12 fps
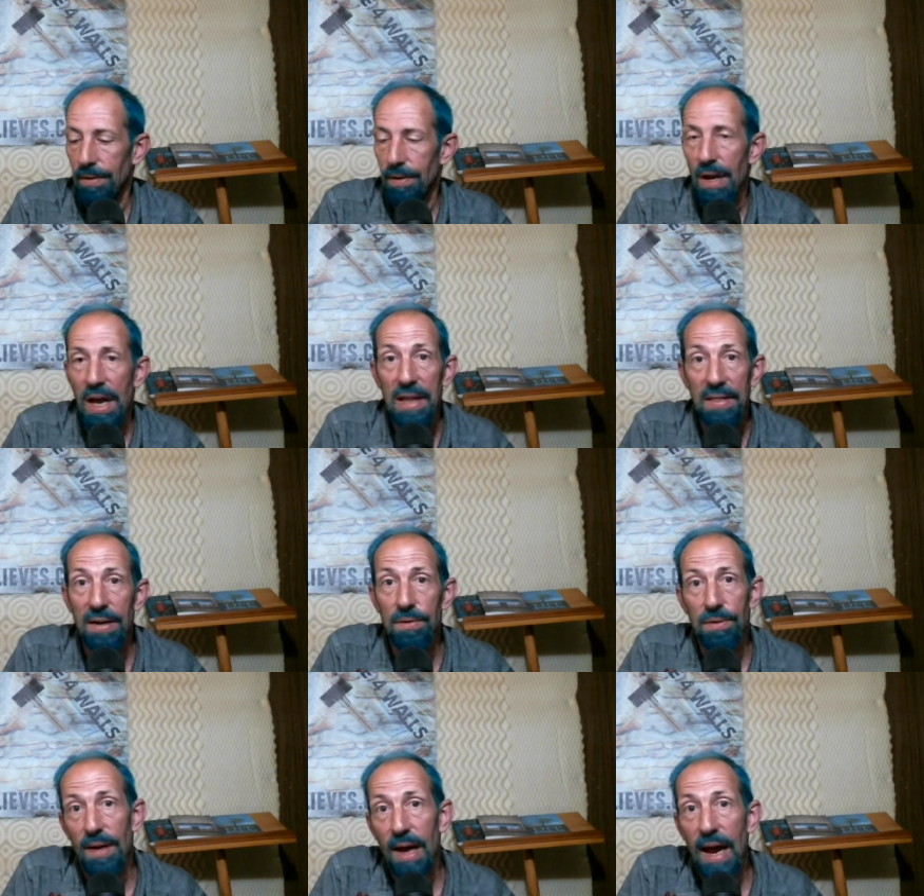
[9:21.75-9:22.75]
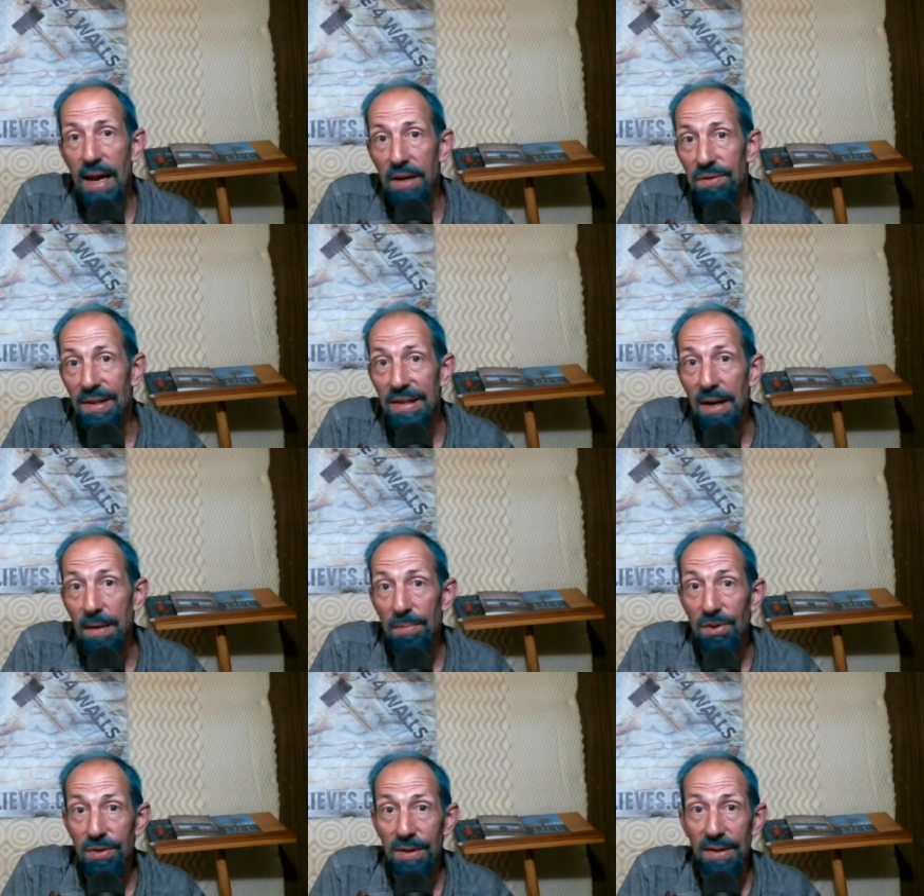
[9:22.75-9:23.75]
And there's actually
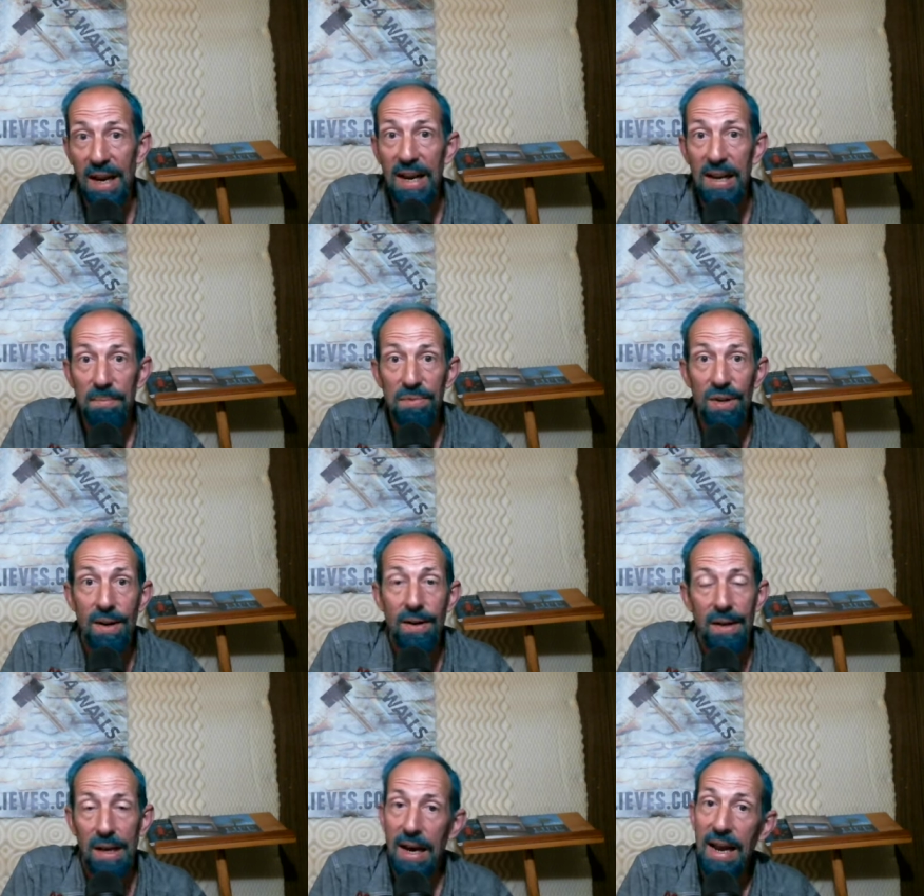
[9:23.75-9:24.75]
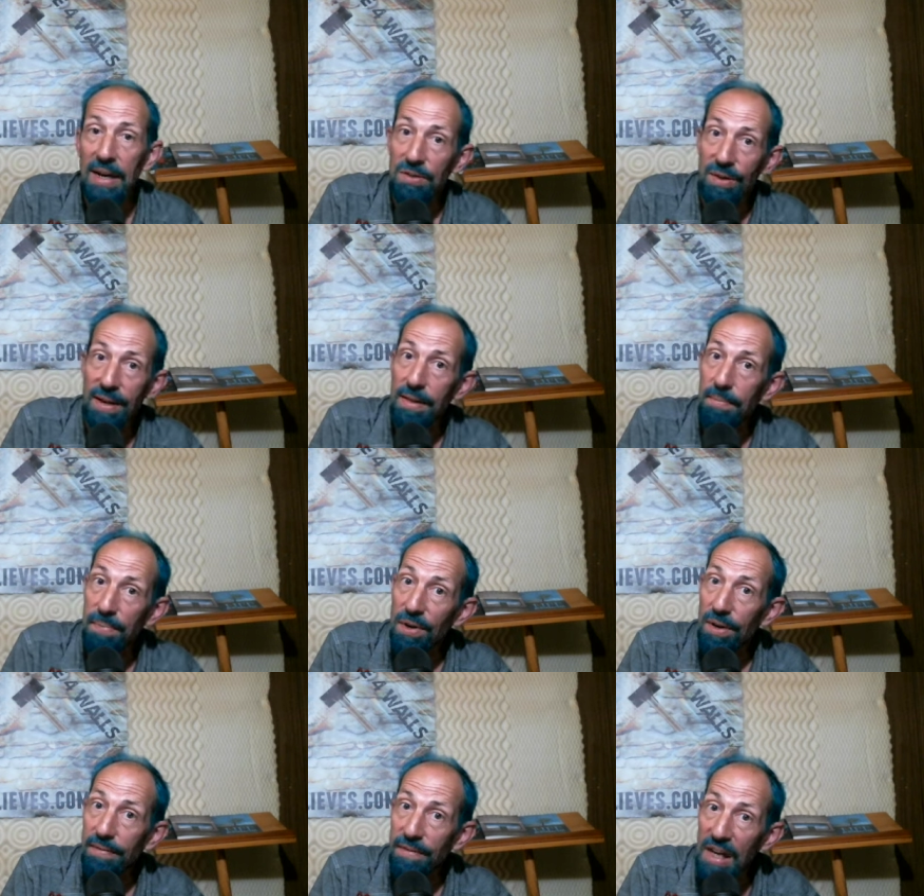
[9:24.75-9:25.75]
numbers and names. And actually in the book
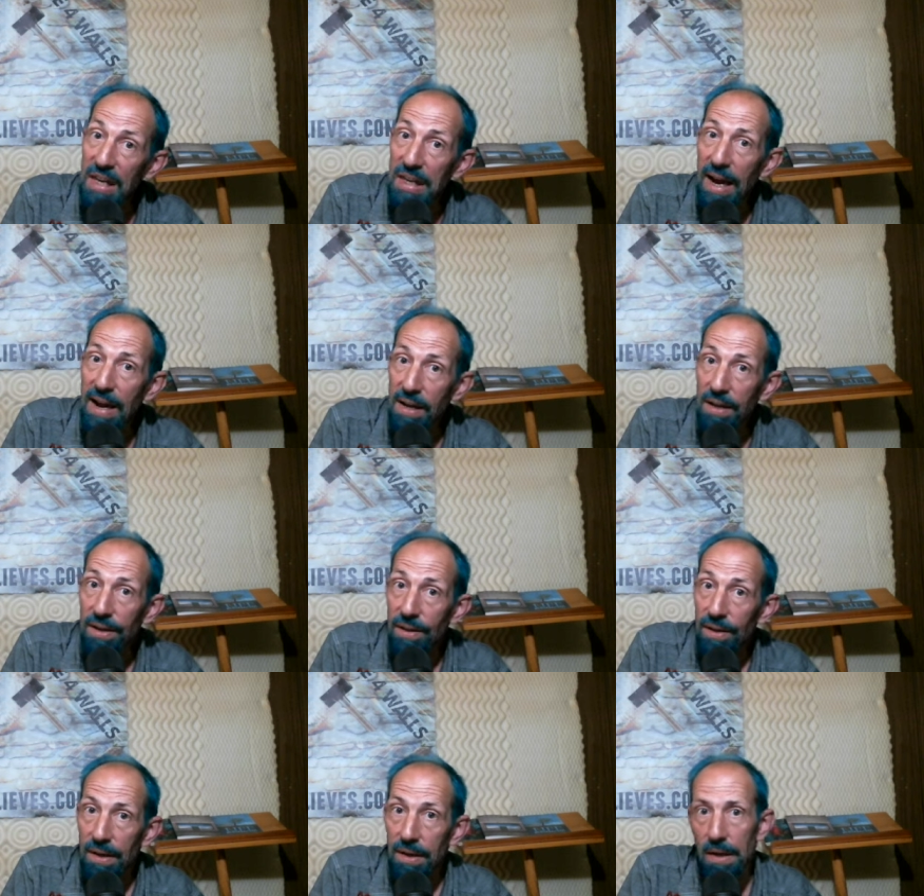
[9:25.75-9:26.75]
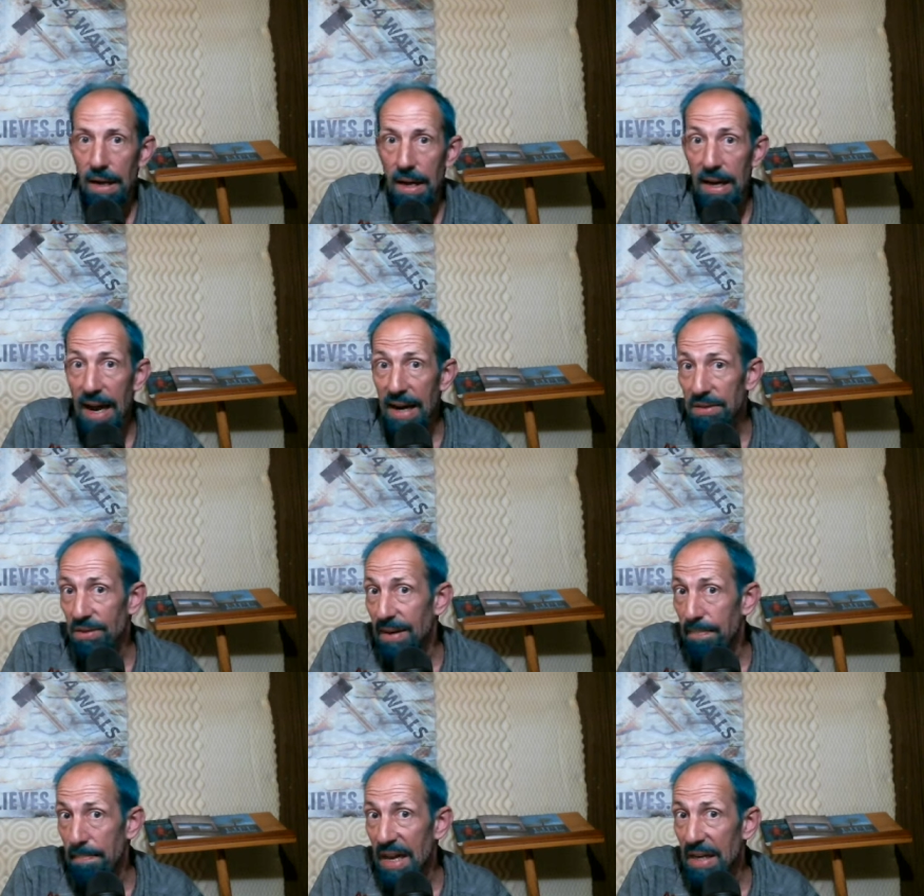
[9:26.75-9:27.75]
of Enoch, it actually
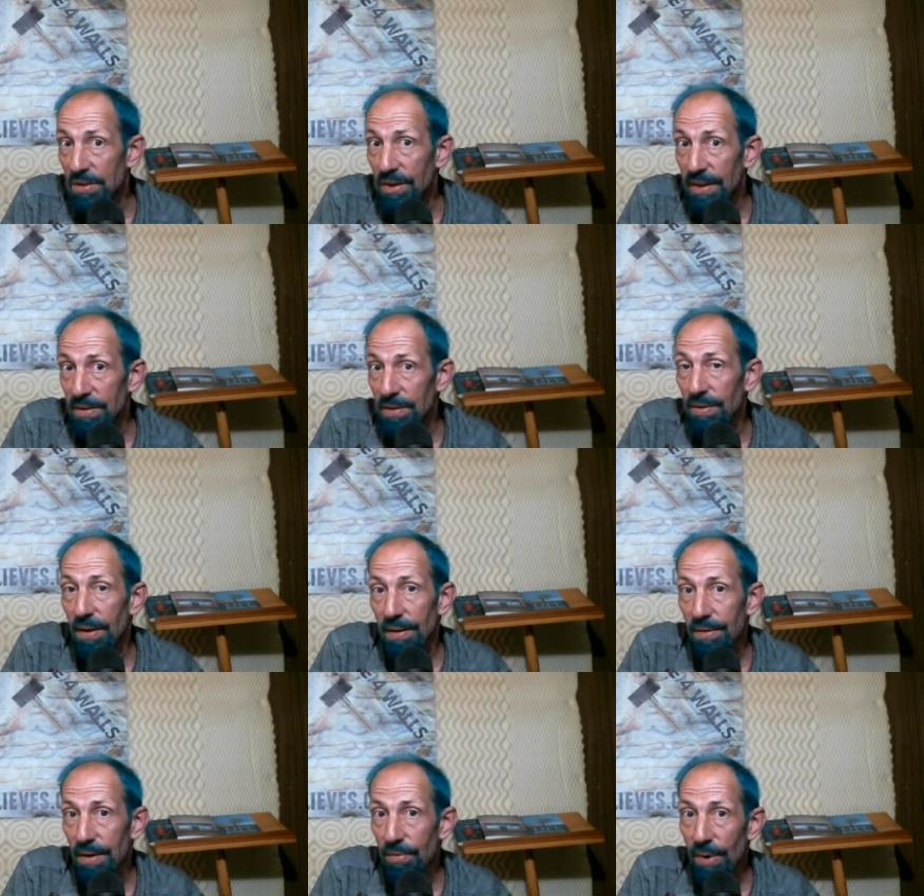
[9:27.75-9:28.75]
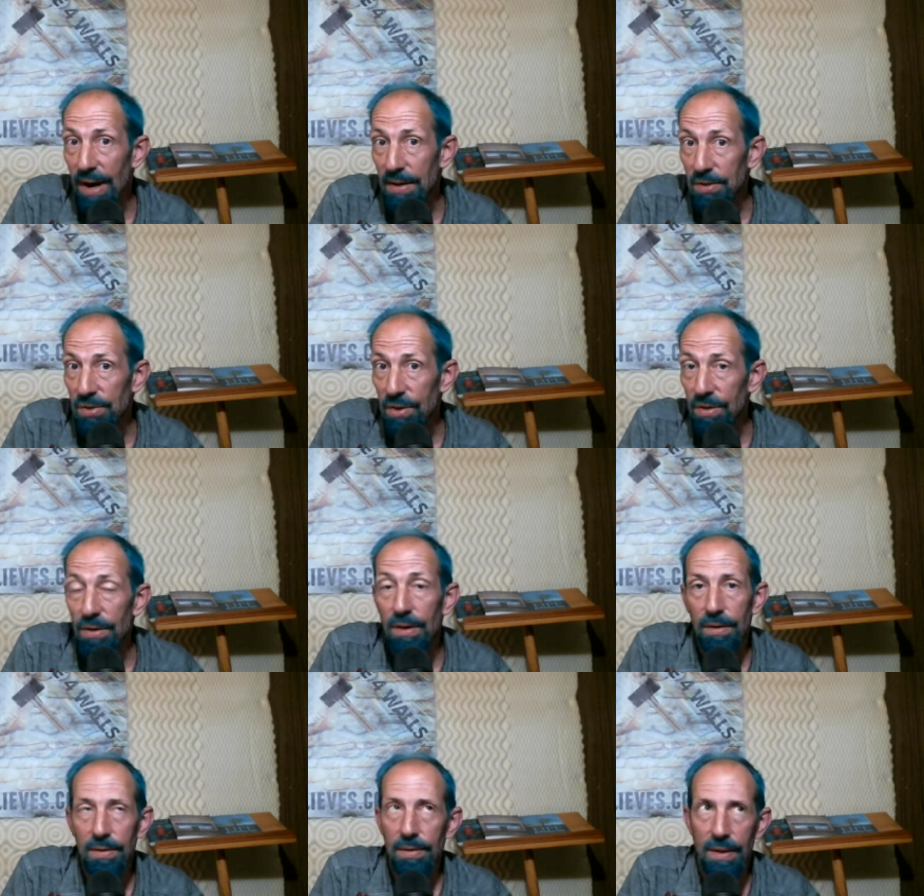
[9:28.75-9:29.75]
mentions the watcher,
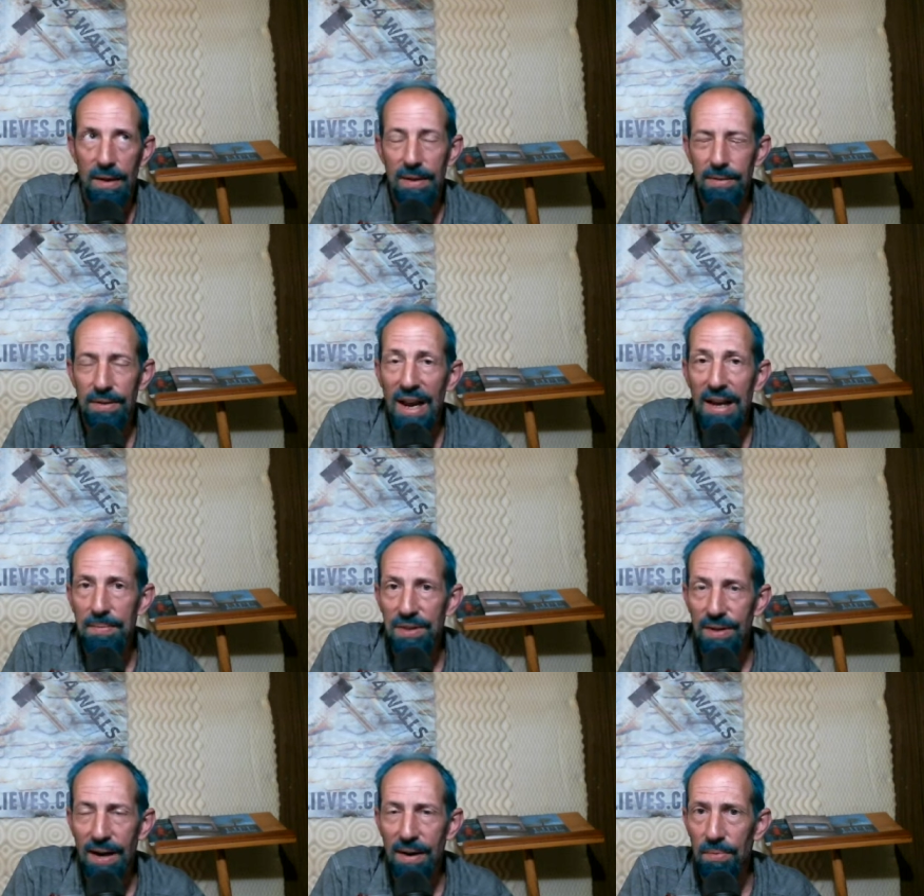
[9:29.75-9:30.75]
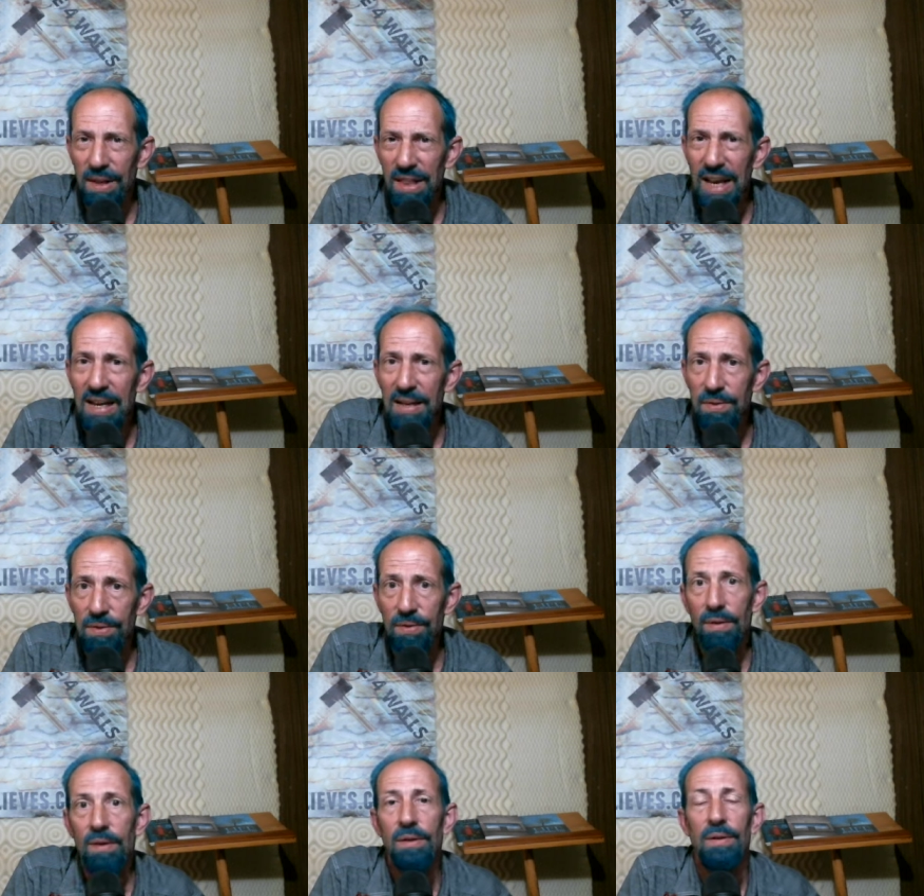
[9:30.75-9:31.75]
his name starts with S,
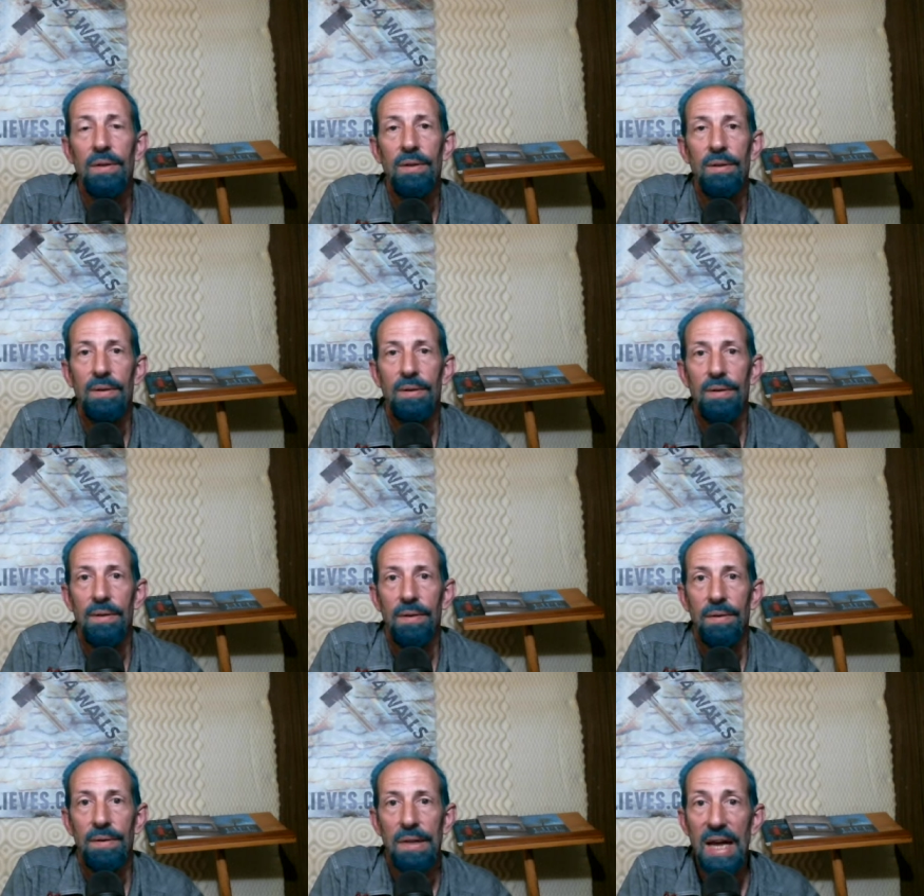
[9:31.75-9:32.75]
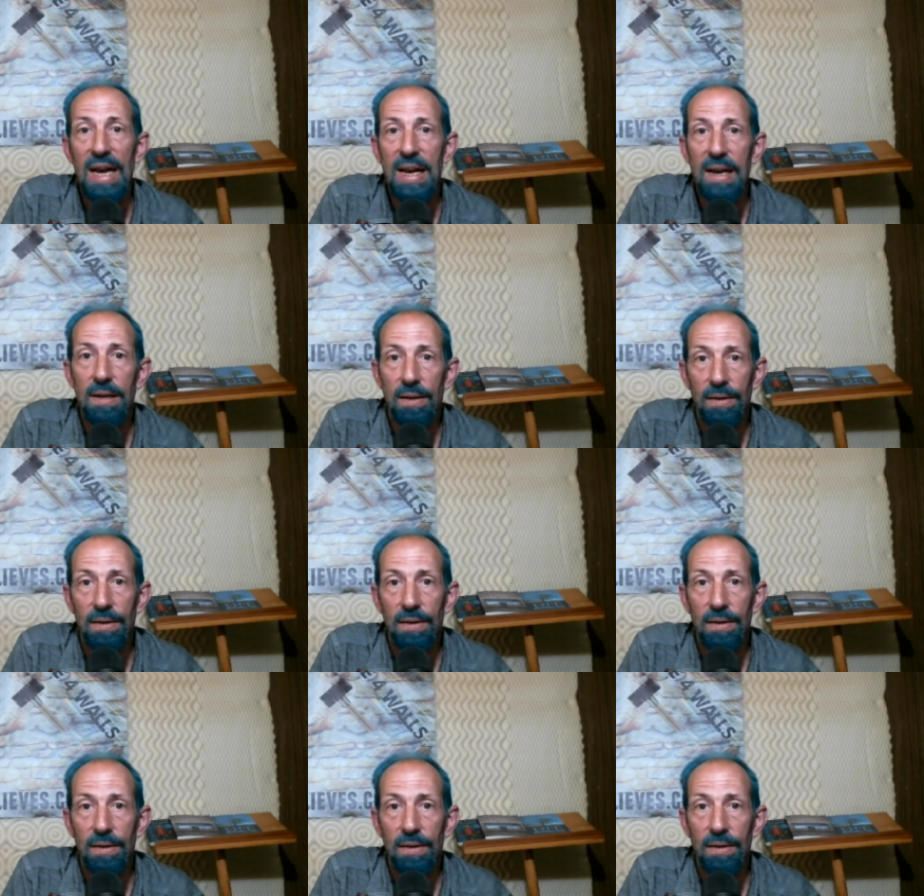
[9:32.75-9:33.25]
that